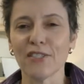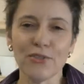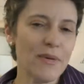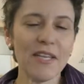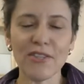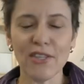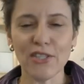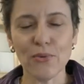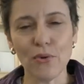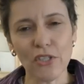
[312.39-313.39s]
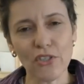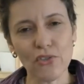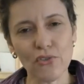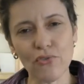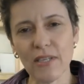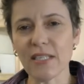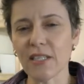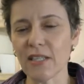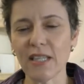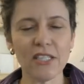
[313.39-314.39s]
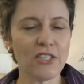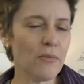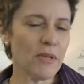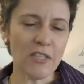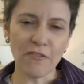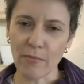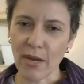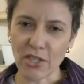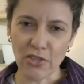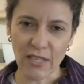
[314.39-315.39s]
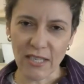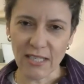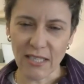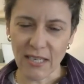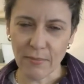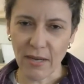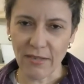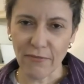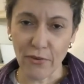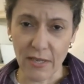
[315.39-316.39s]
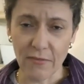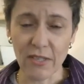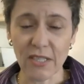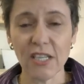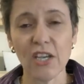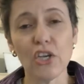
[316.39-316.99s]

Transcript: Do anything that you want to release it. There's so much information on the internet about forgiveness.